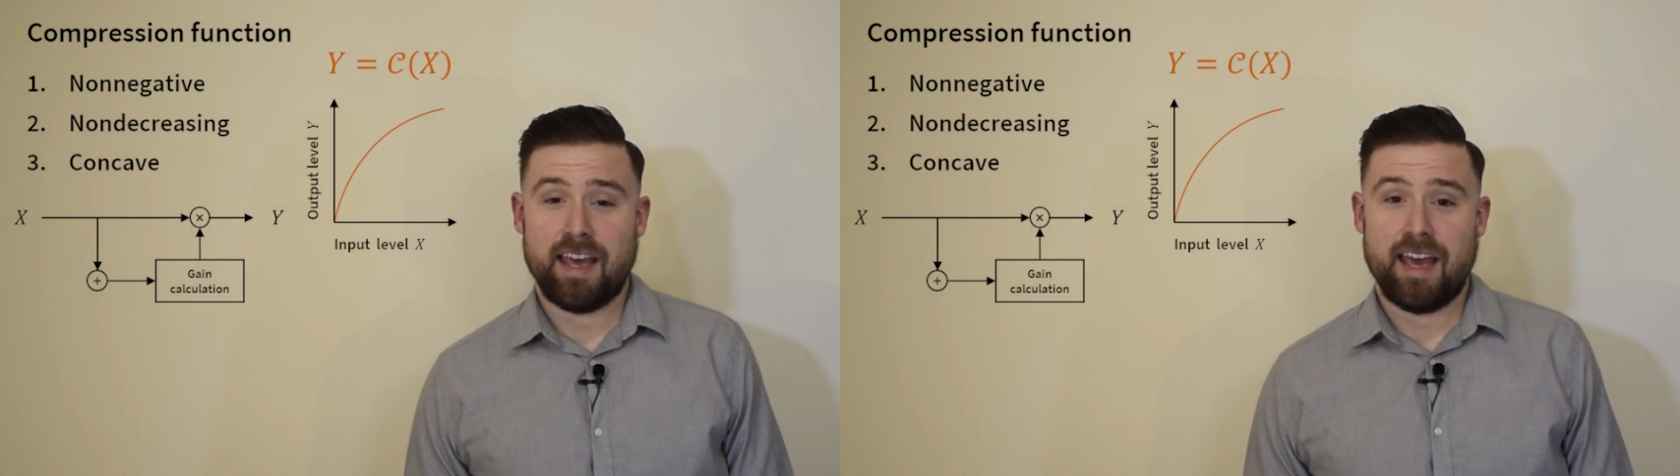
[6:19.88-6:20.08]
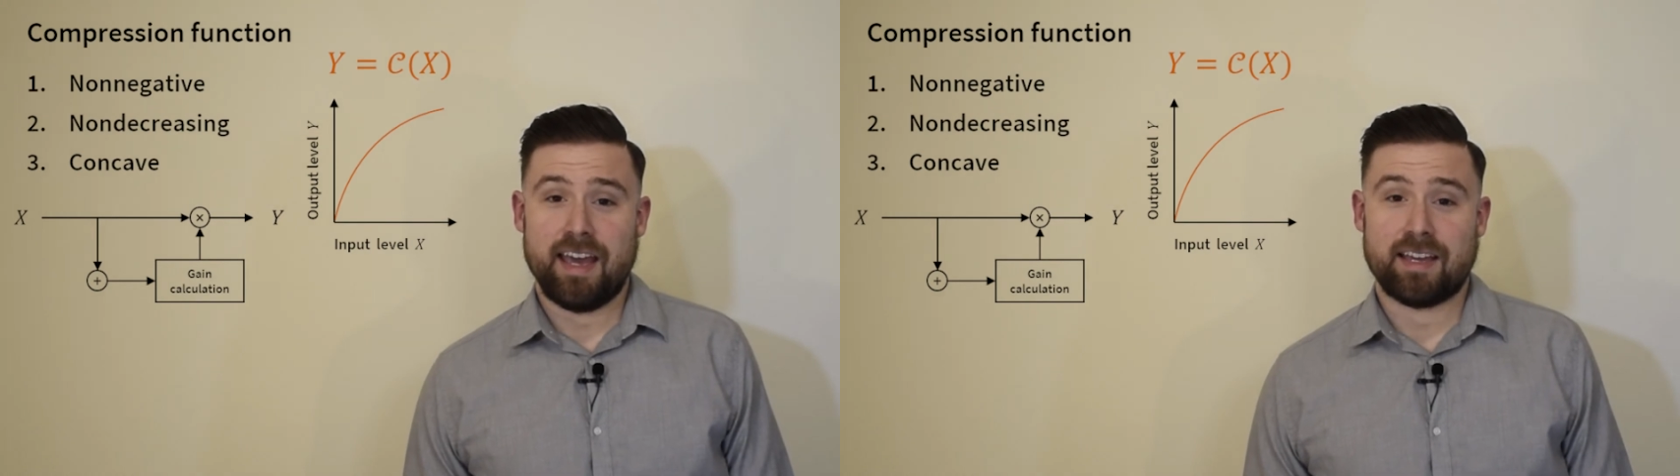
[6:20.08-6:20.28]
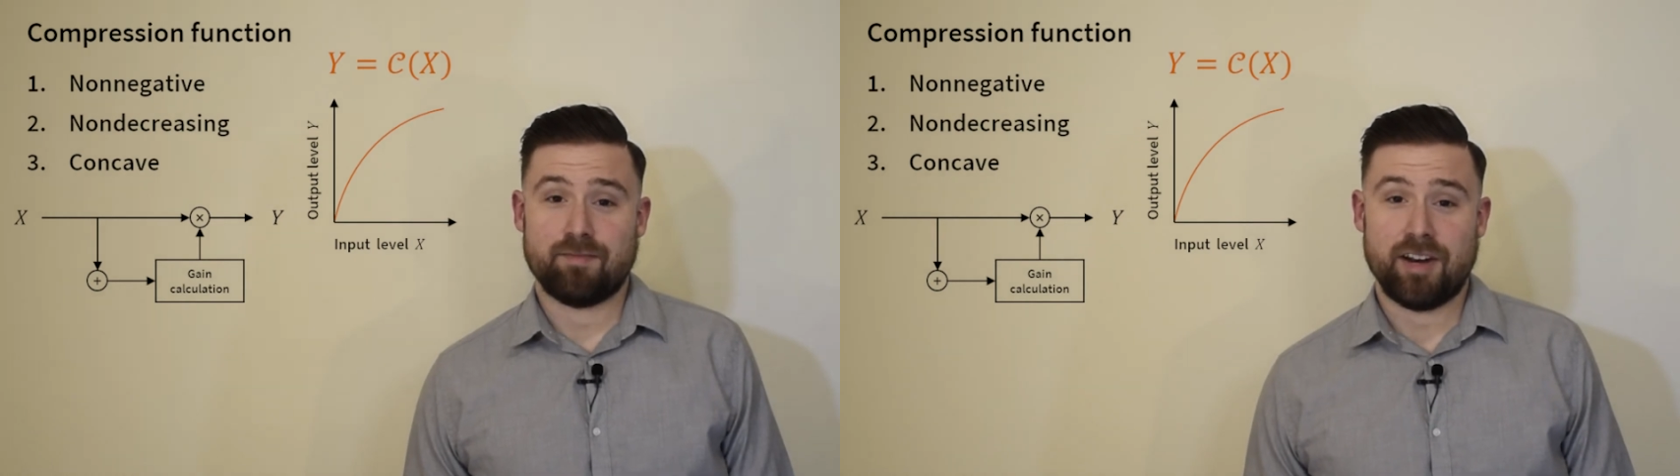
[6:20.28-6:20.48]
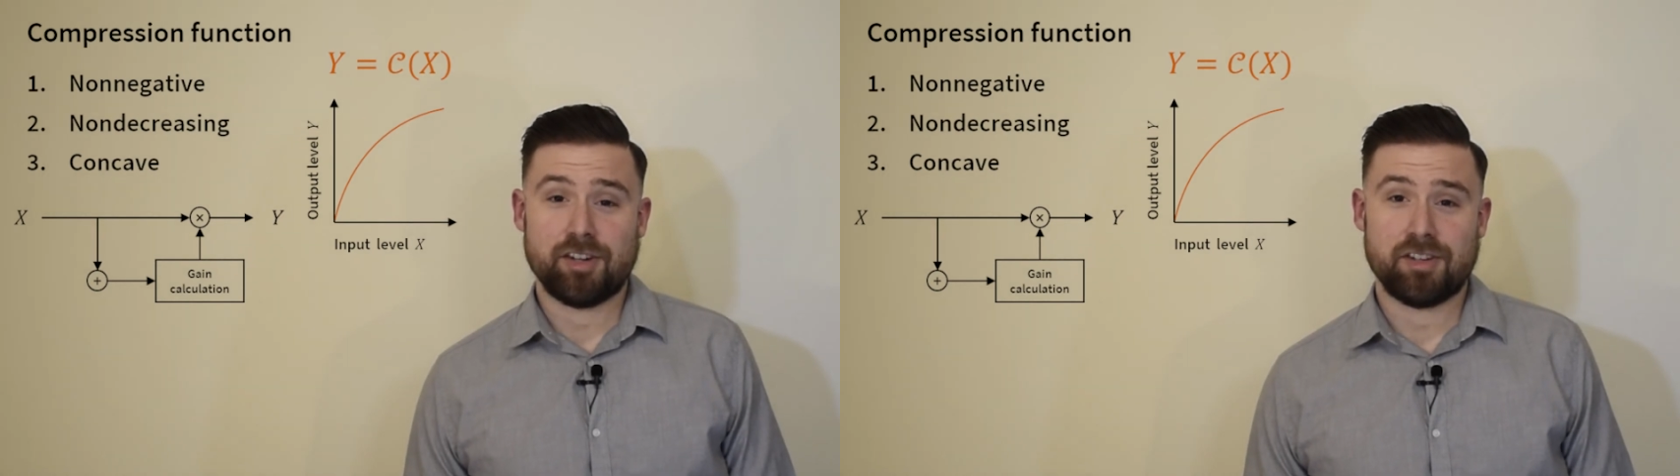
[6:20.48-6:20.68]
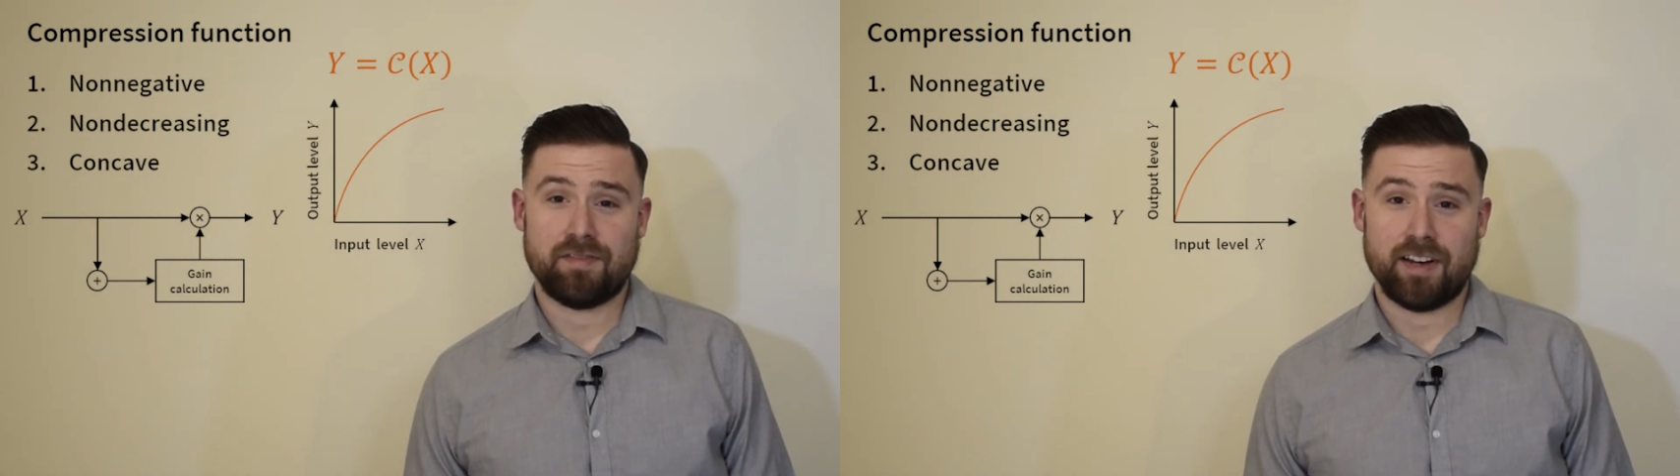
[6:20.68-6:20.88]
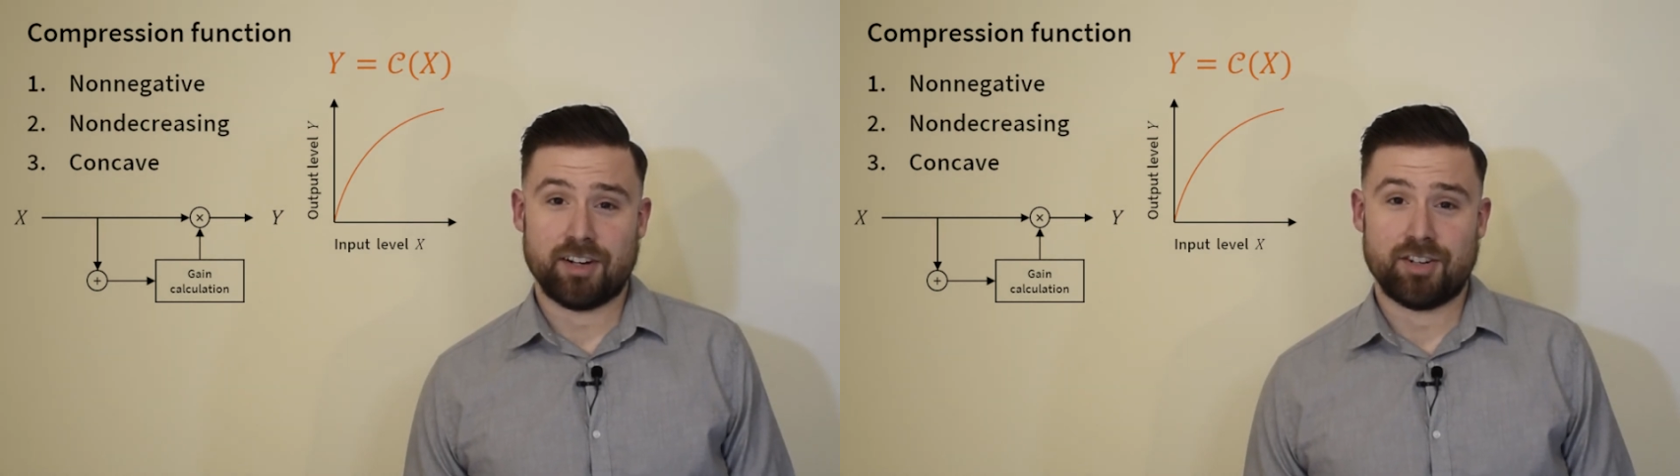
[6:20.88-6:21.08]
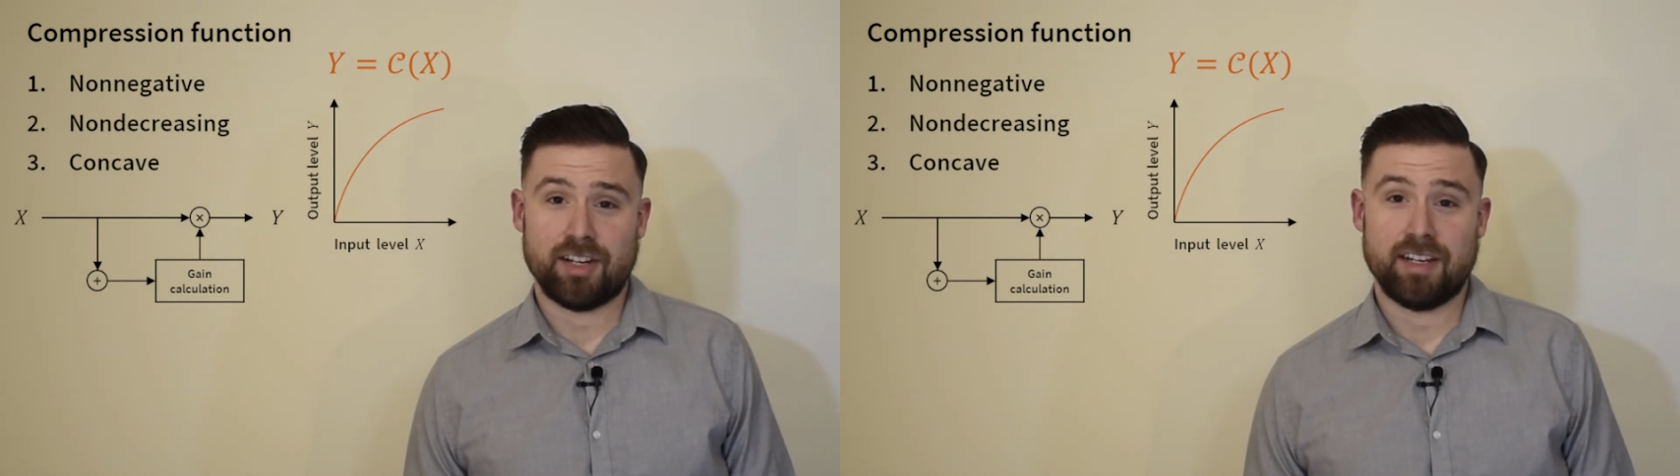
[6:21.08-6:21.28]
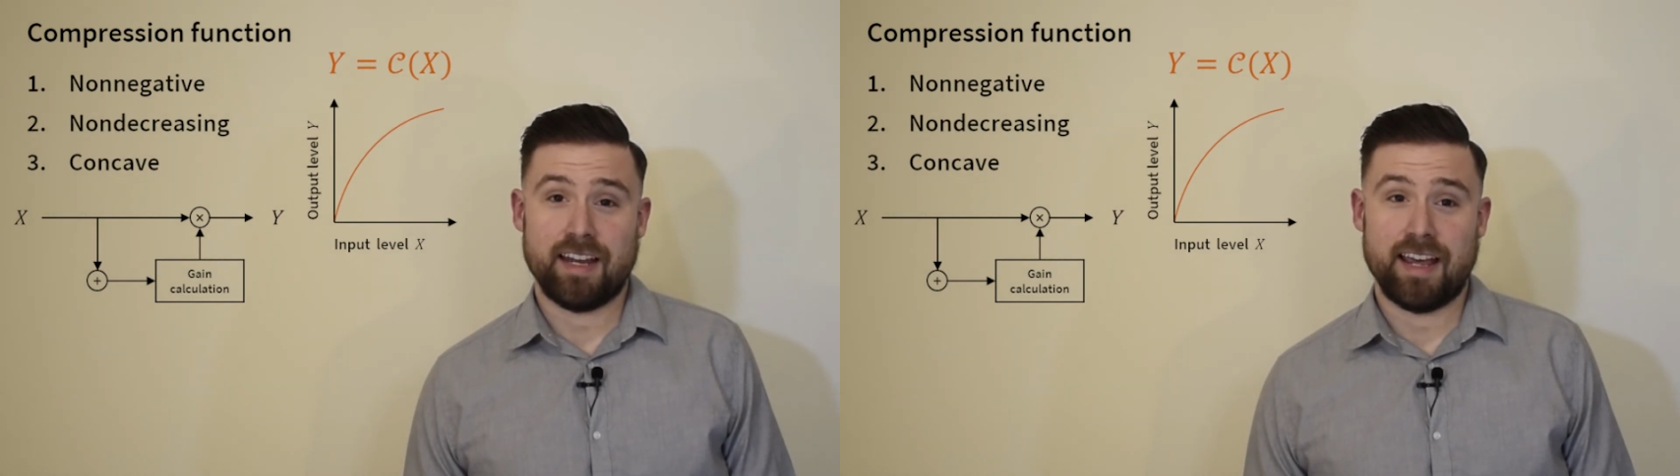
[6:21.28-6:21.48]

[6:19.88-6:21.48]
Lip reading: A compression function